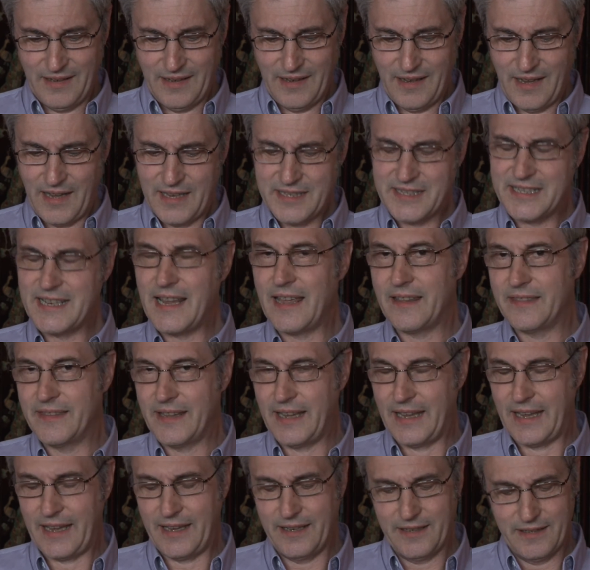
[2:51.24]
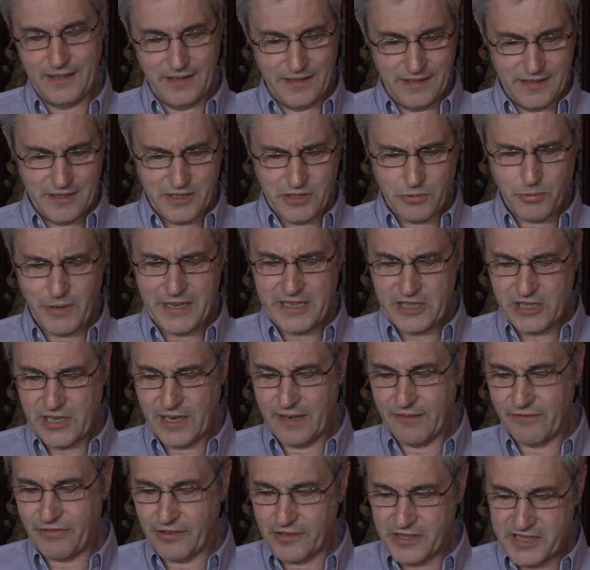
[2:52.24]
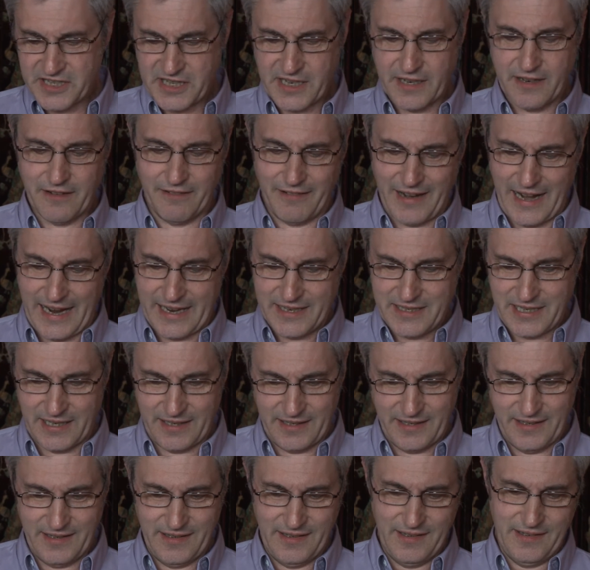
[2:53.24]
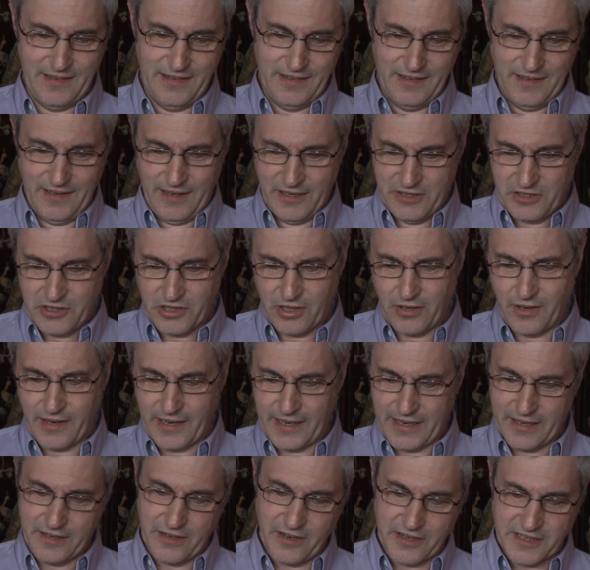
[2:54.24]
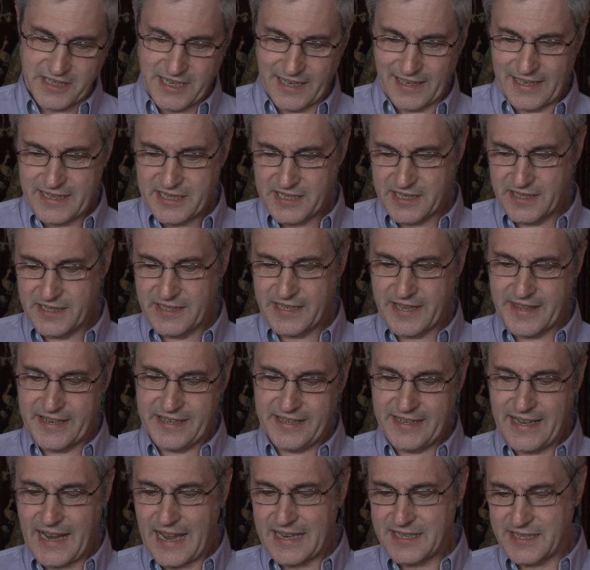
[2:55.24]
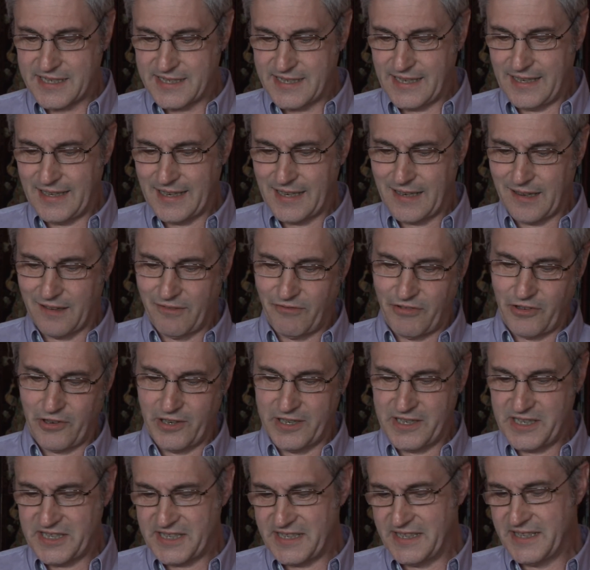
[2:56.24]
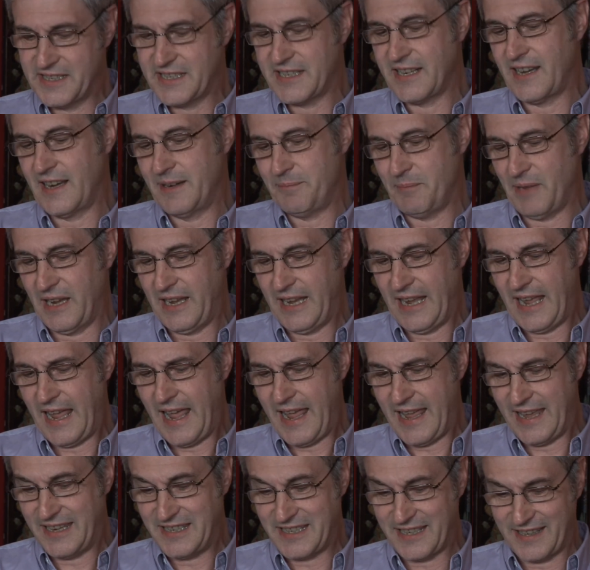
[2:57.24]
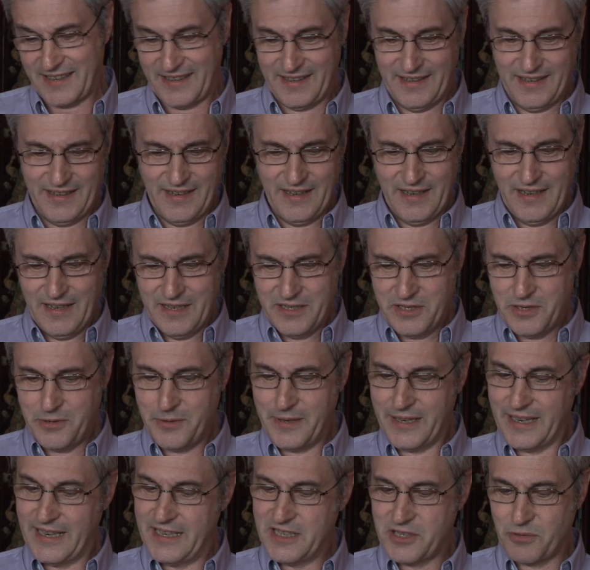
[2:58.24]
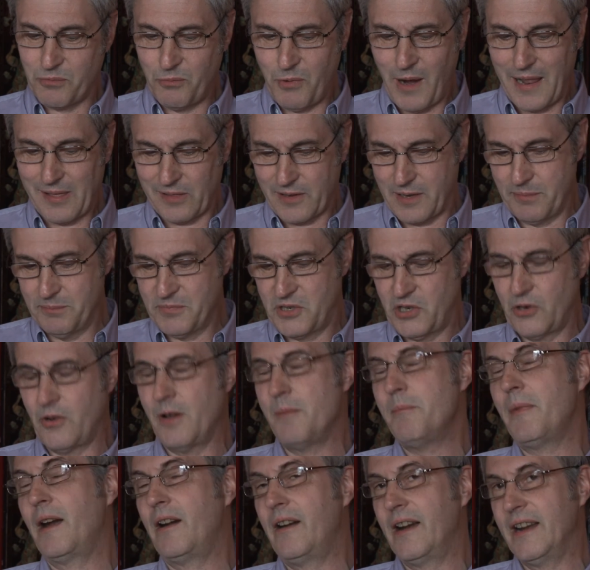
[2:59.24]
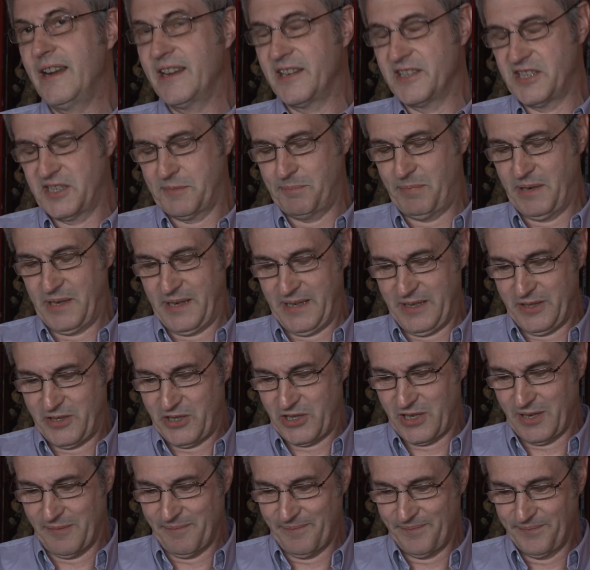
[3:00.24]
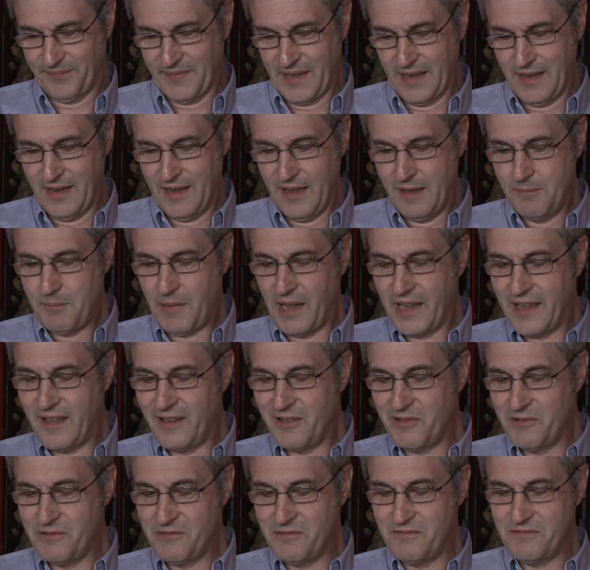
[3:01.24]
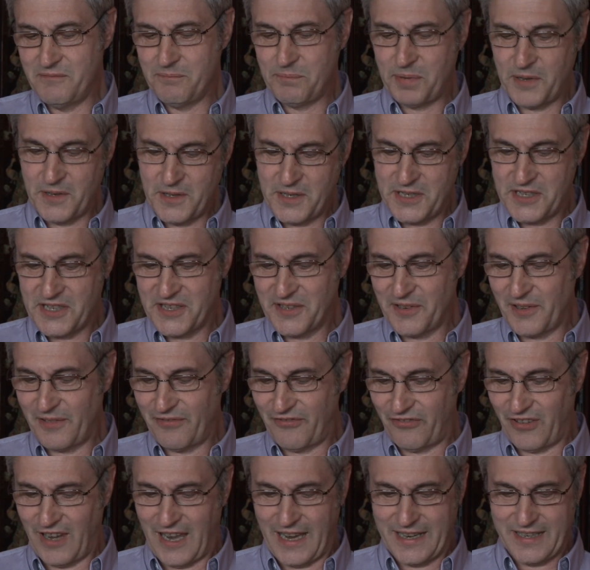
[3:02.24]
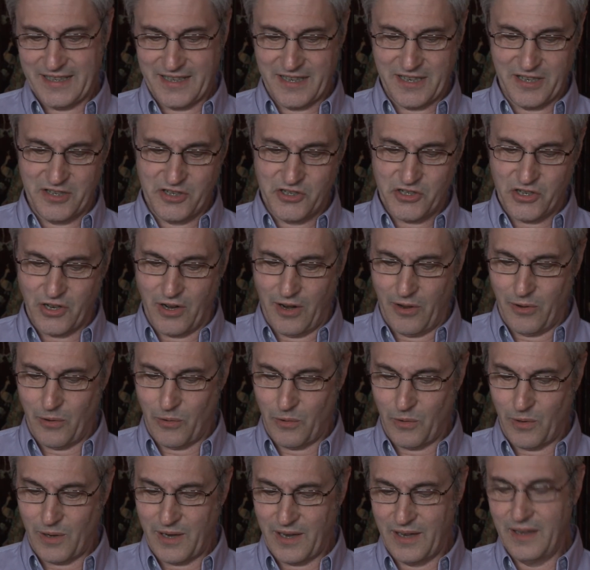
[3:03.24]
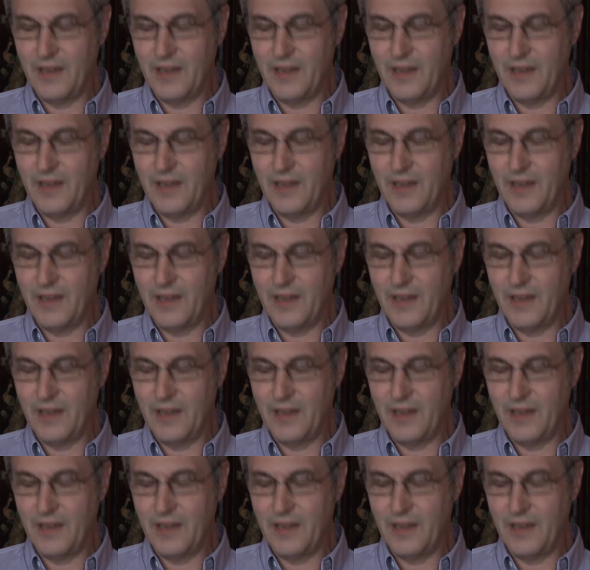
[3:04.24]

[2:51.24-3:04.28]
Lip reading: I sat there, twitching for a cigarette, and trying not to listen to the nasty little voice inside my head, doing its Welcome to America speech. My own personal flight control,